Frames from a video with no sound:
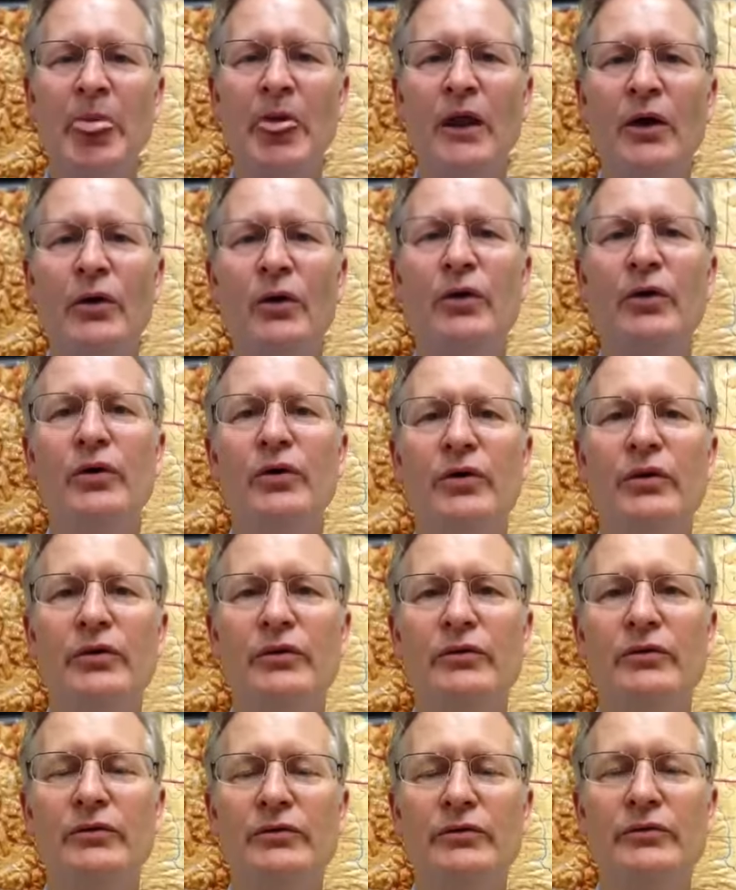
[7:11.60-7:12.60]
or
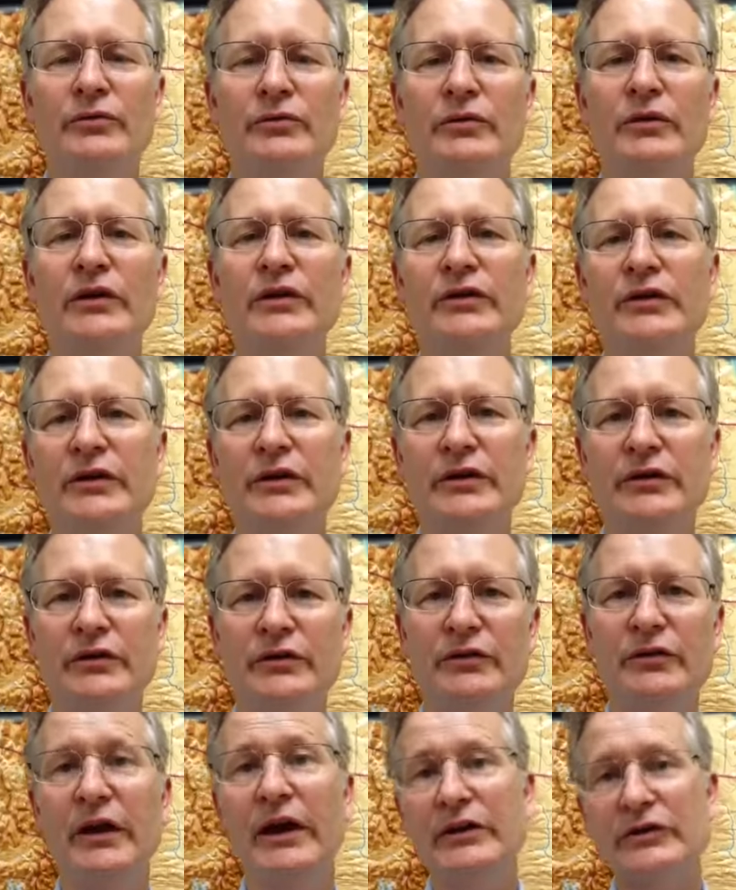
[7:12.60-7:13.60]
listening to
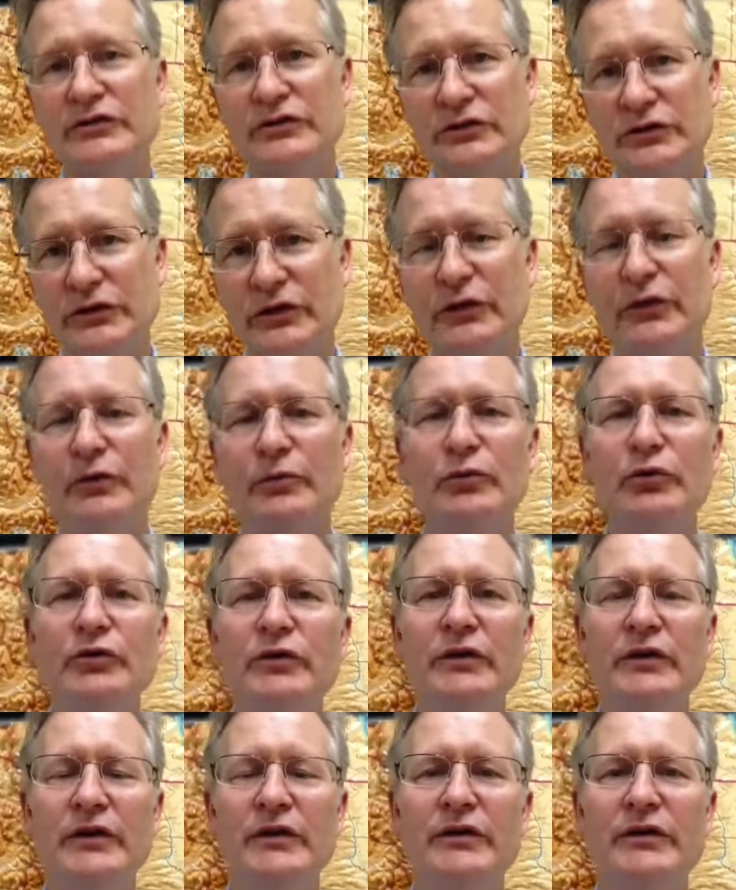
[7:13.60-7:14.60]
lectures or
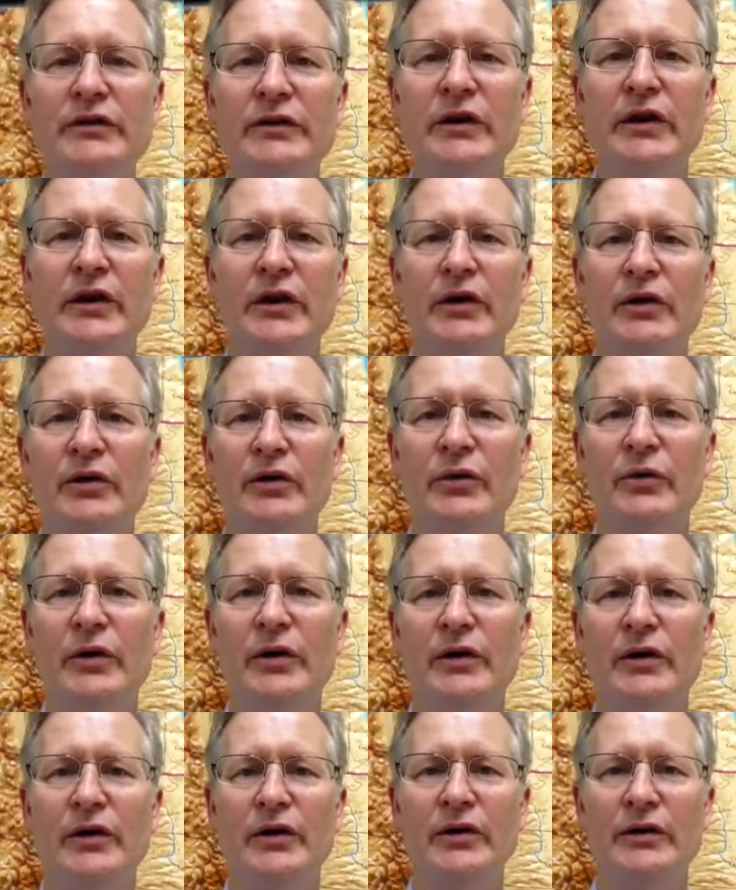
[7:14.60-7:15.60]
movies
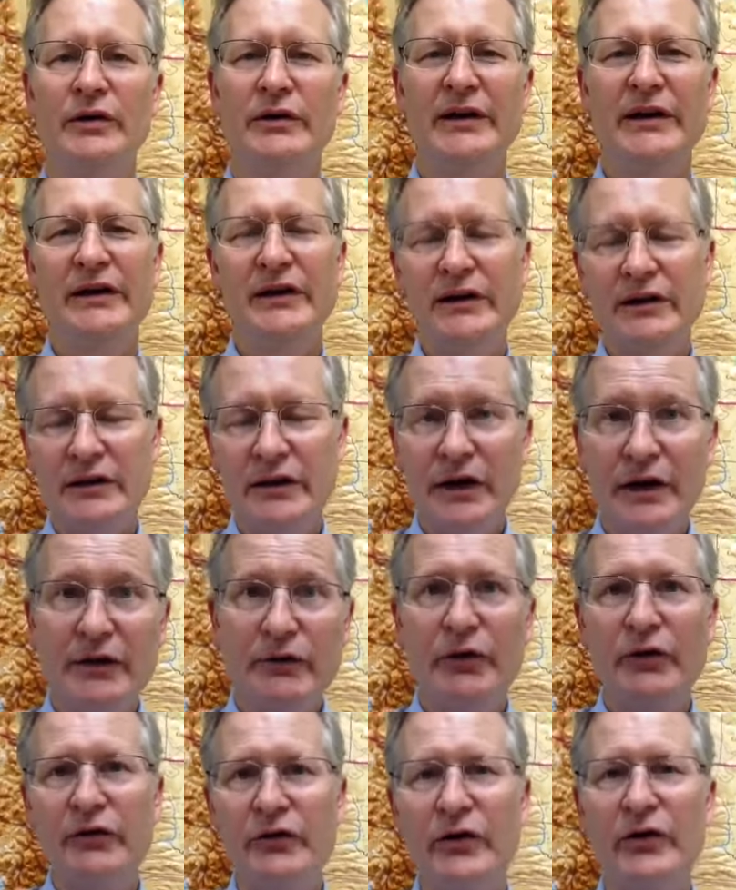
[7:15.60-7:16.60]
where they get kind of
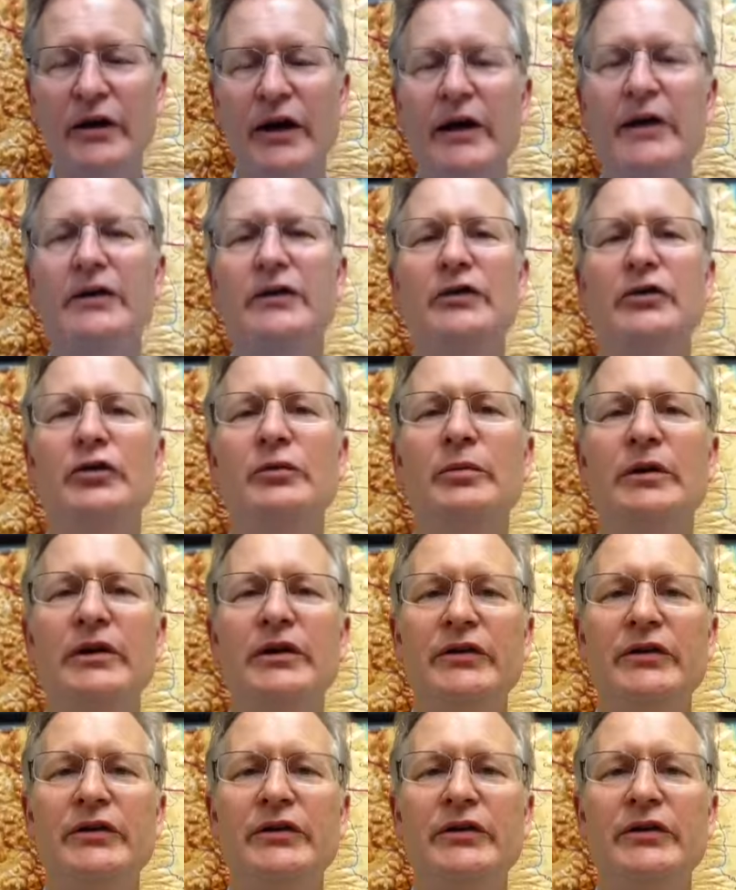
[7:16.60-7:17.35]
over their head a little bit.